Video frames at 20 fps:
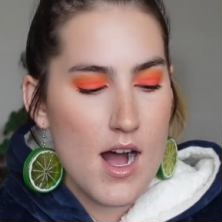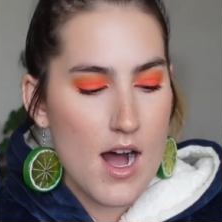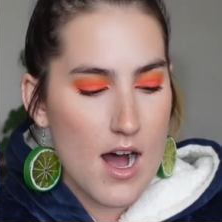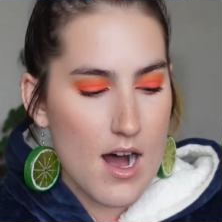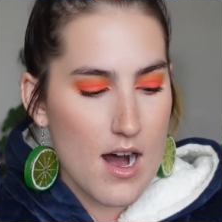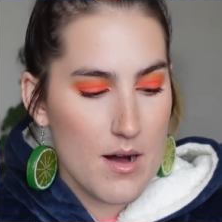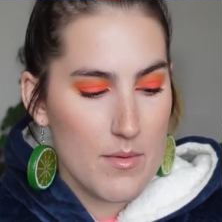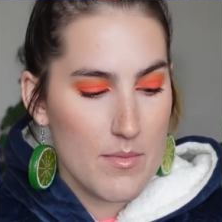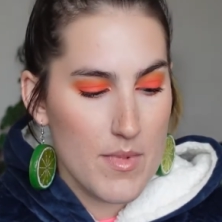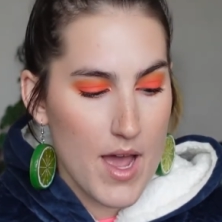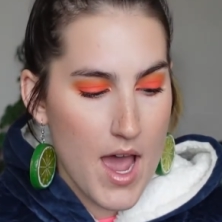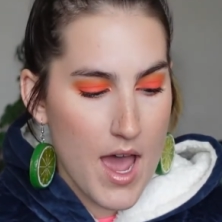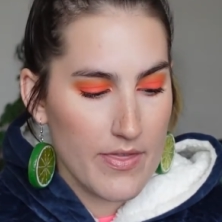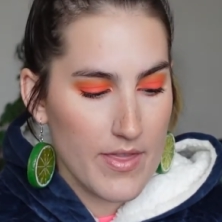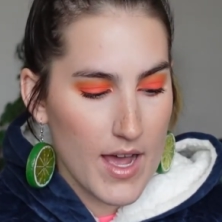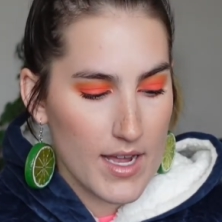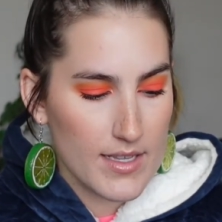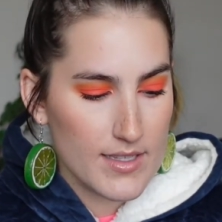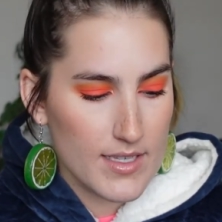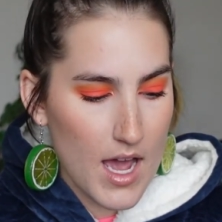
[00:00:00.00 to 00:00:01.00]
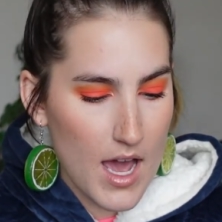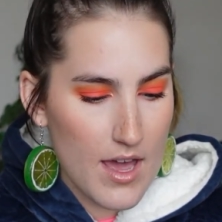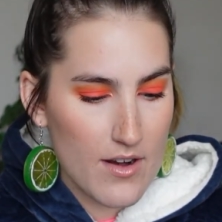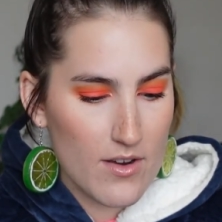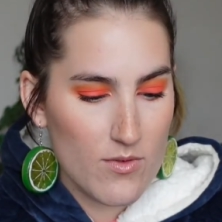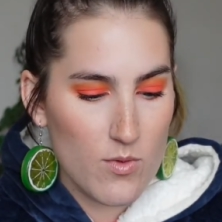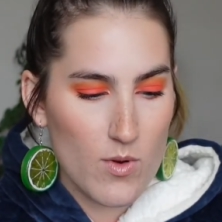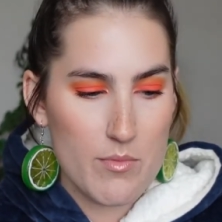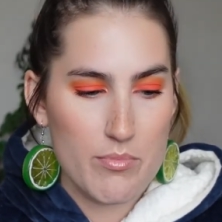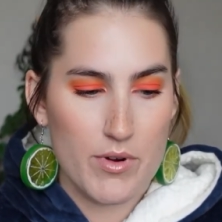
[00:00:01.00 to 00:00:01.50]
Um, and that's kind
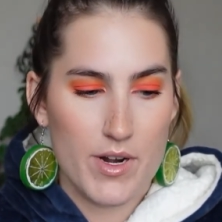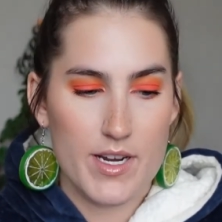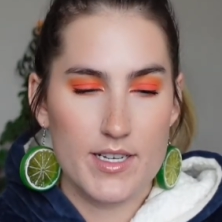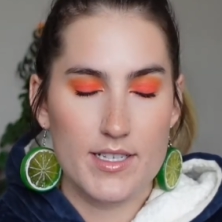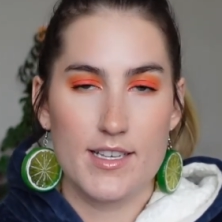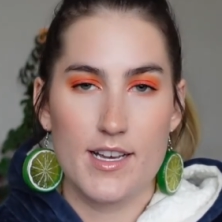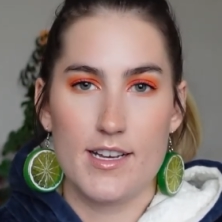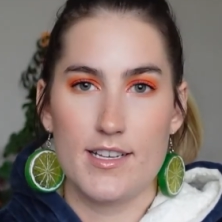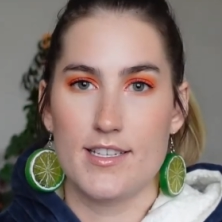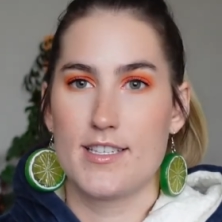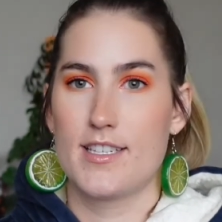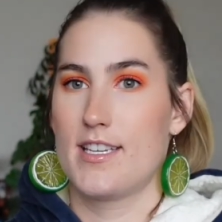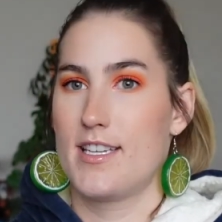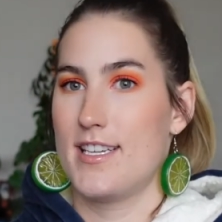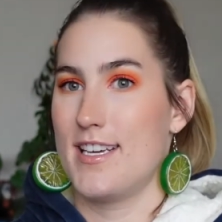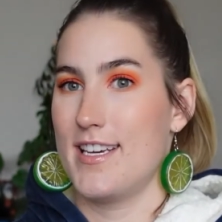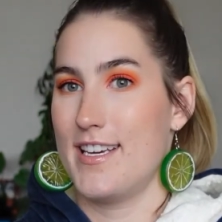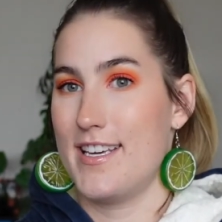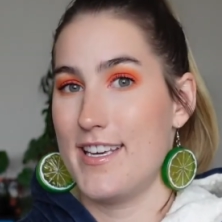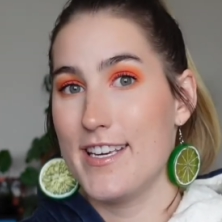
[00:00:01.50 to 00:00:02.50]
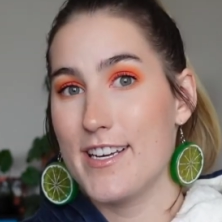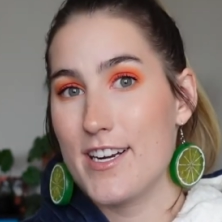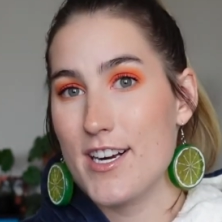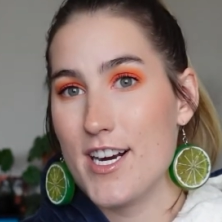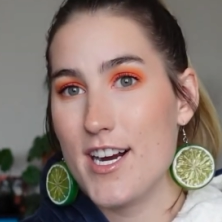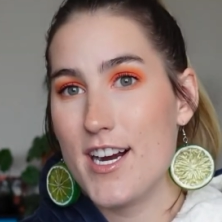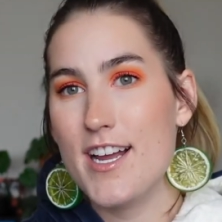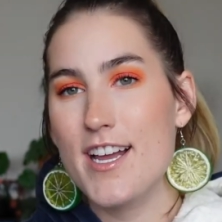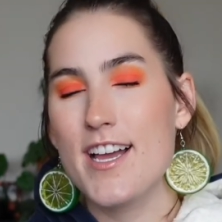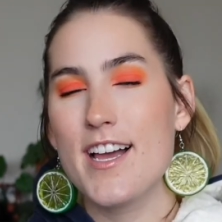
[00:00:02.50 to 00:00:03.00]
of what brings us to
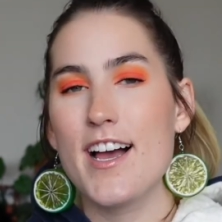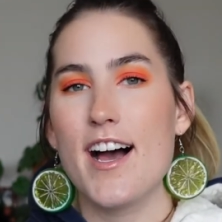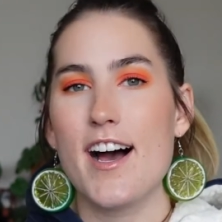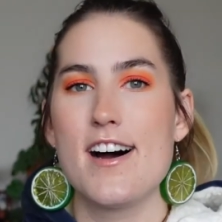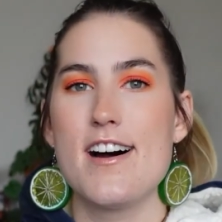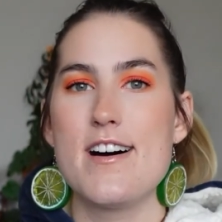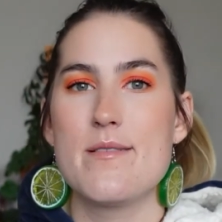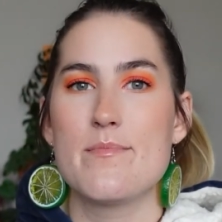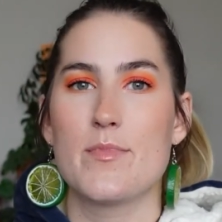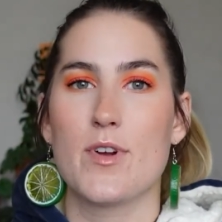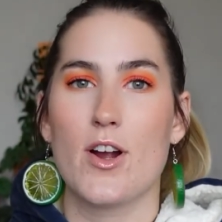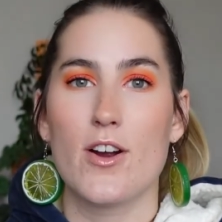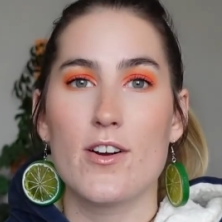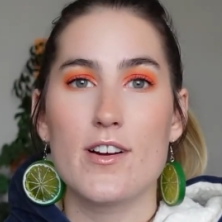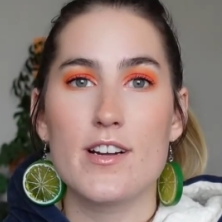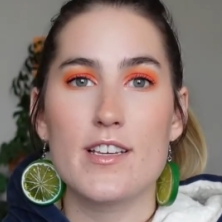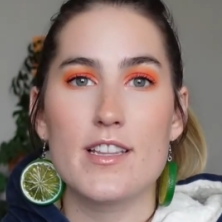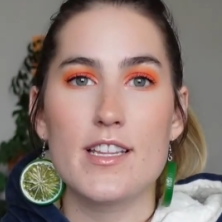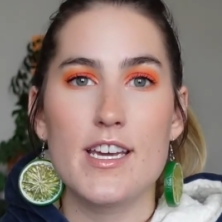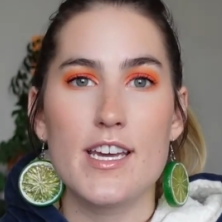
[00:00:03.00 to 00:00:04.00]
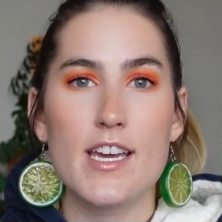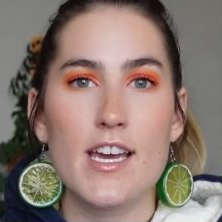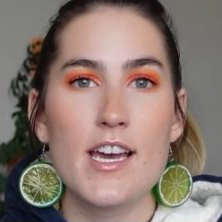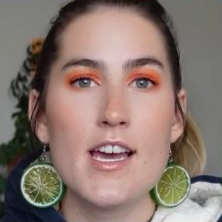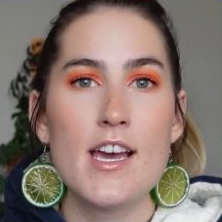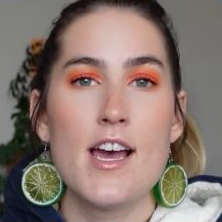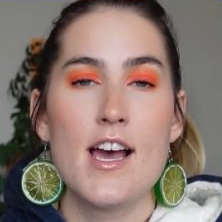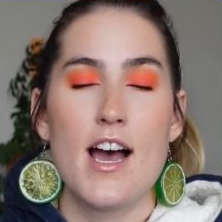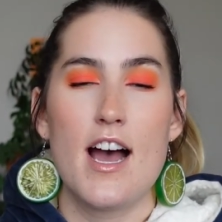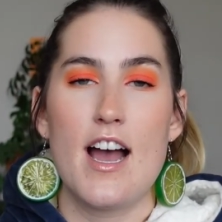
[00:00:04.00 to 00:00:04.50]
here. Um, currently,
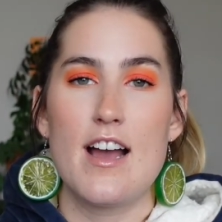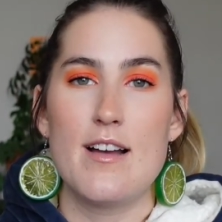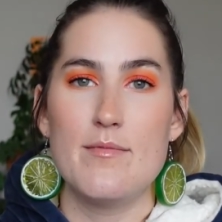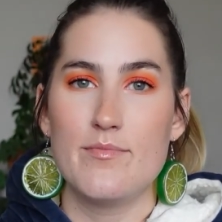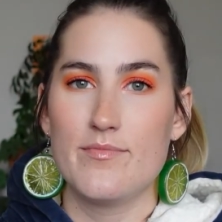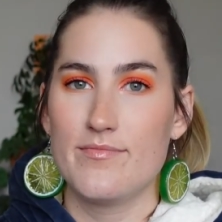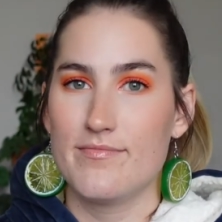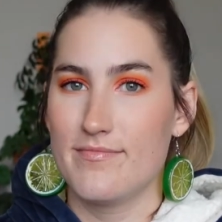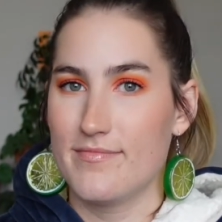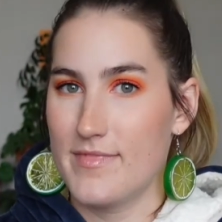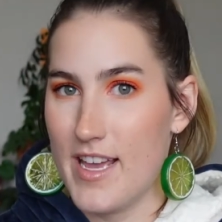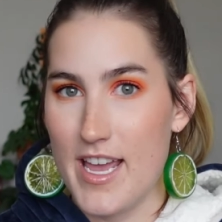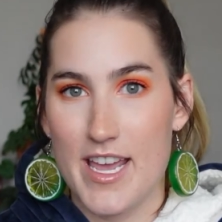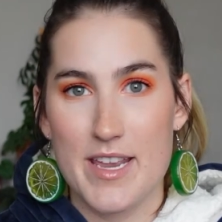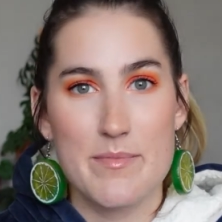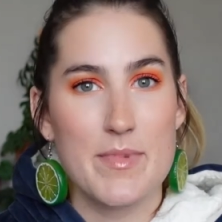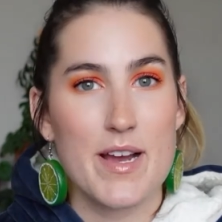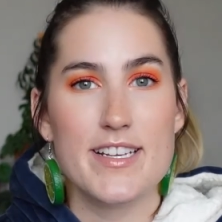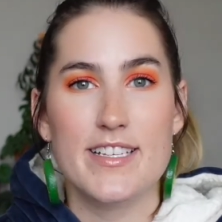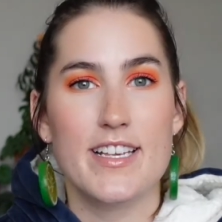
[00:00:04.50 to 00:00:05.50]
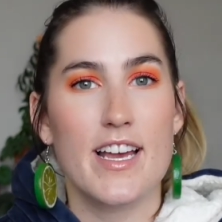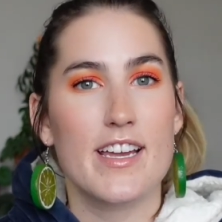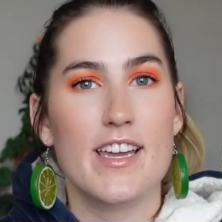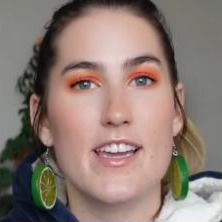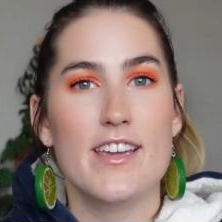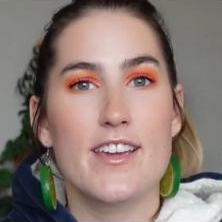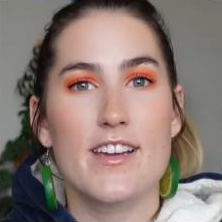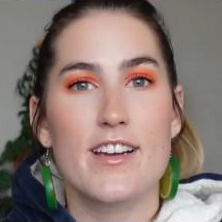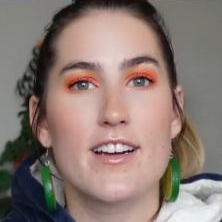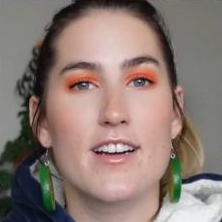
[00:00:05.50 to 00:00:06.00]
I'm in my
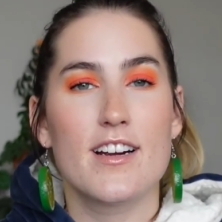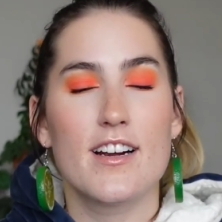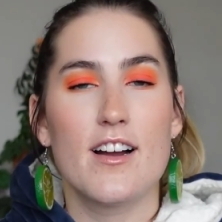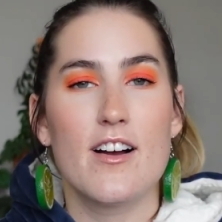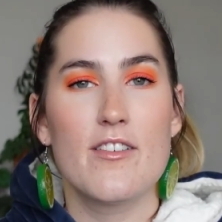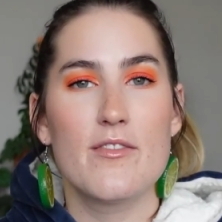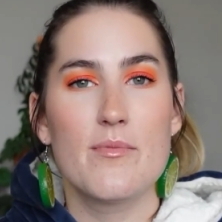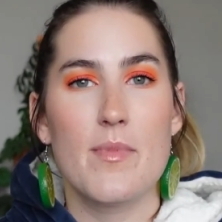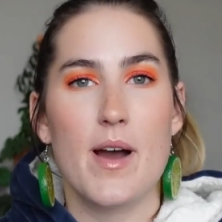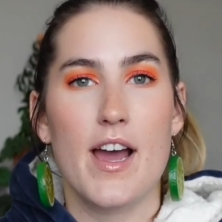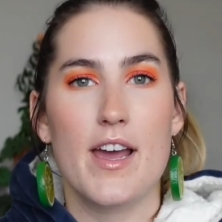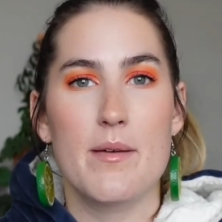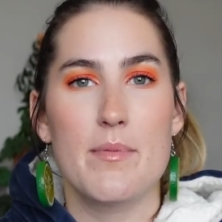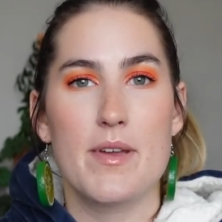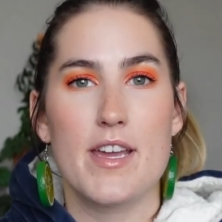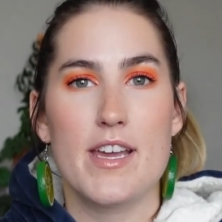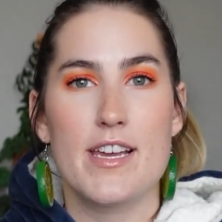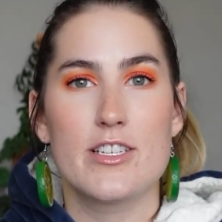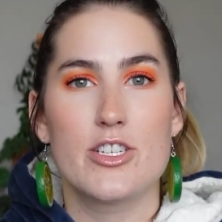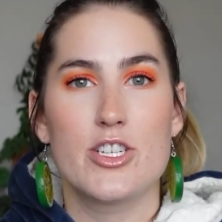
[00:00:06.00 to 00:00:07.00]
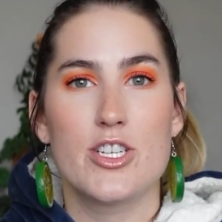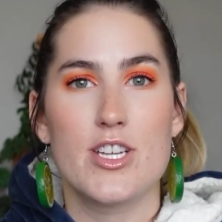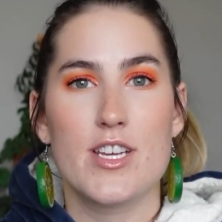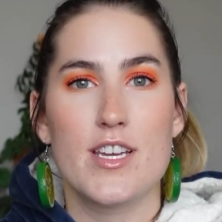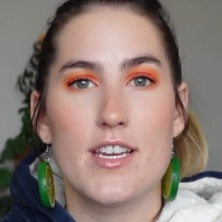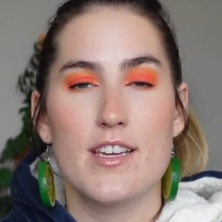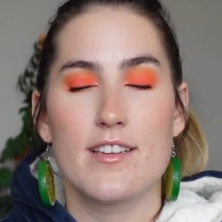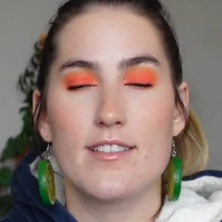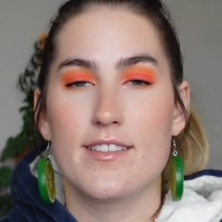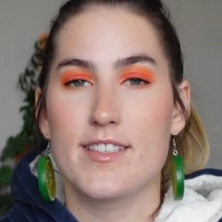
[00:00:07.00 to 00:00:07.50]
second year of my
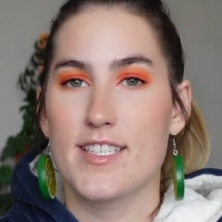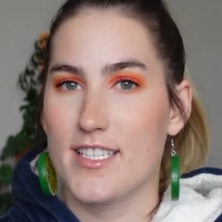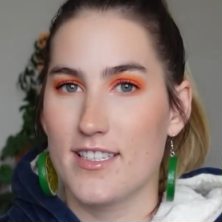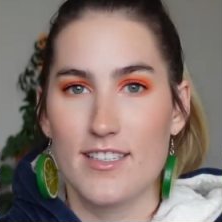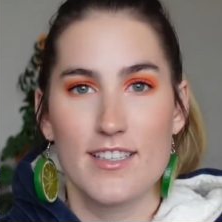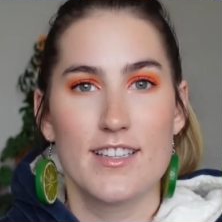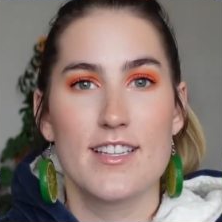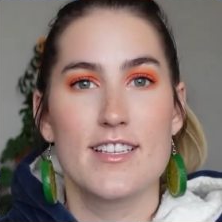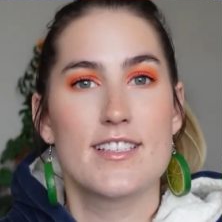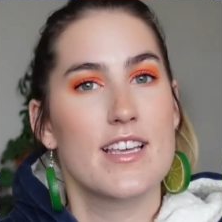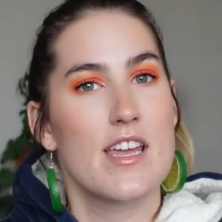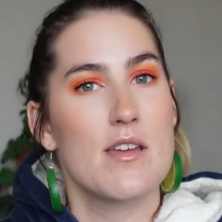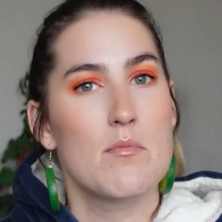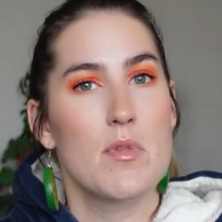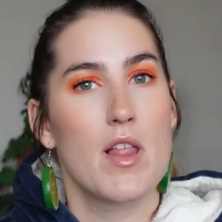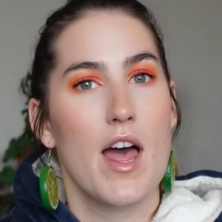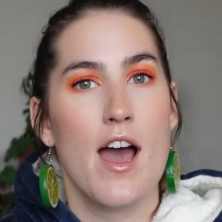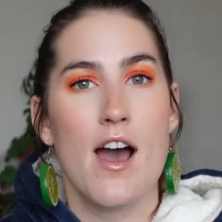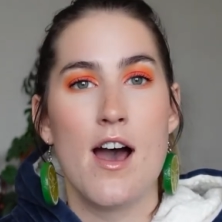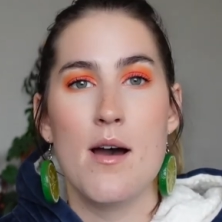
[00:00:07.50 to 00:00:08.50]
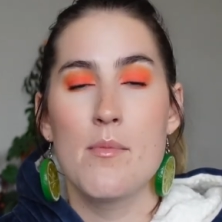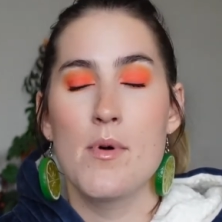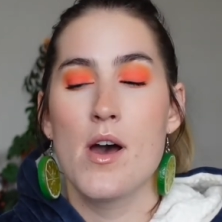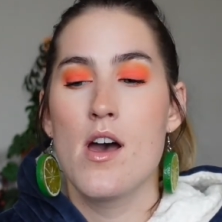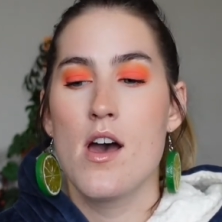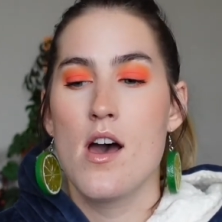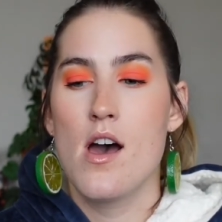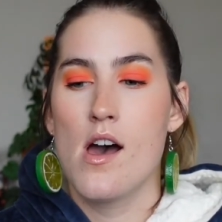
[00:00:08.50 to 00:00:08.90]
PhD, still in the same lab.